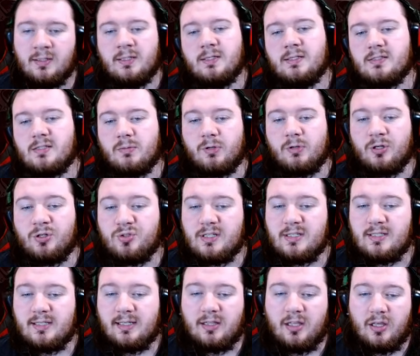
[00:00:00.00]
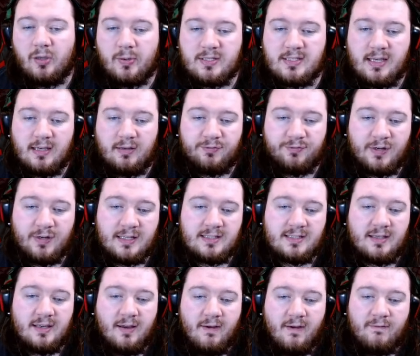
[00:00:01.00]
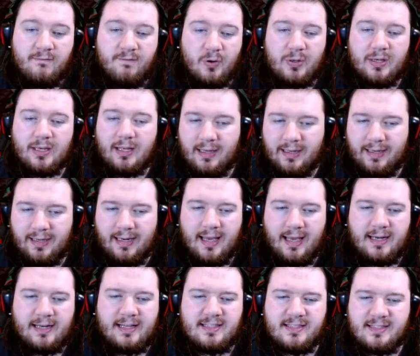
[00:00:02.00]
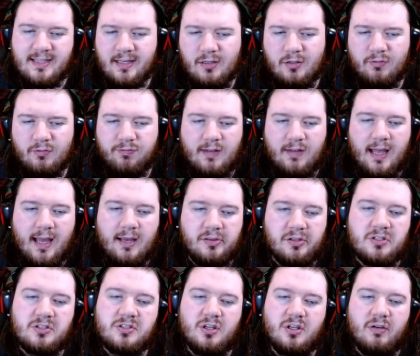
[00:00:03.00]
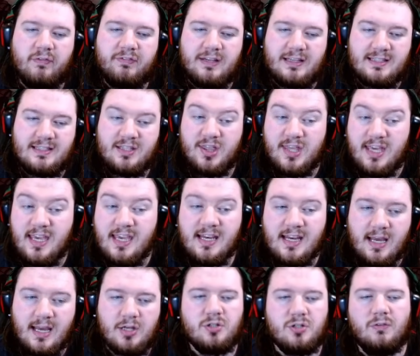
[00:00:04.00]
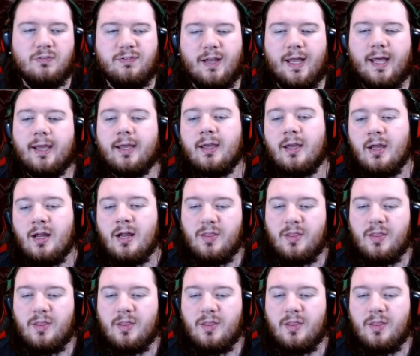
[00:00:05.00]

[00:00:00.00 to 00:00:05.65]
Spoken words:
Some countries, like the USA and France, very clearly had a single flag that served as the national flag